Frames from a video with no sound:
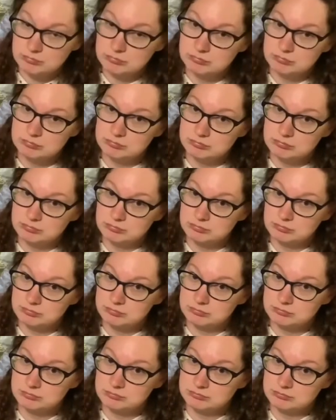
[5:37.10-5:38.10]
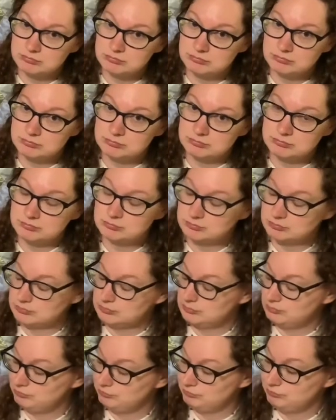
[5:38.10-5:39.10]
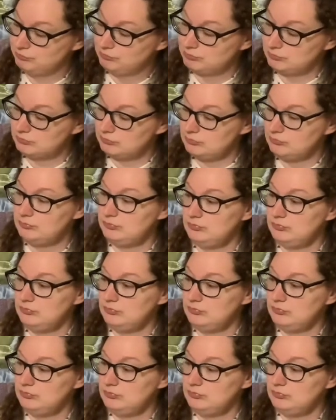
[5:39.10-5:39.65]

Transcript: (no one is talking)